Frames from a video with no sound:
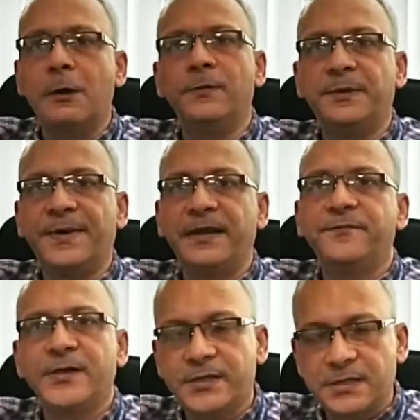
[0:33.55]
how it
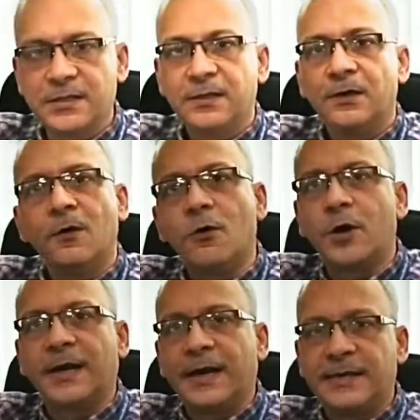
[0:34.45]
benefits
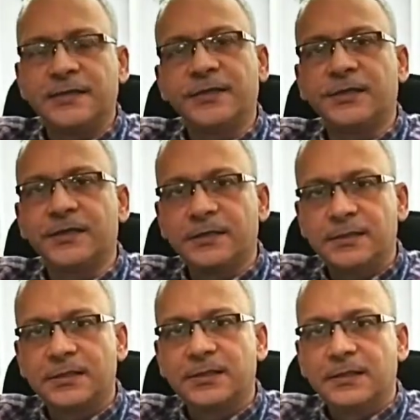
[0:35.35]

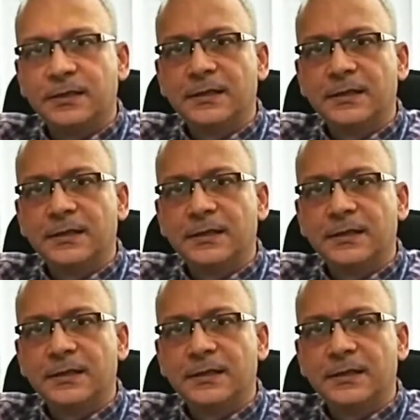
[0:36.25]
organizations.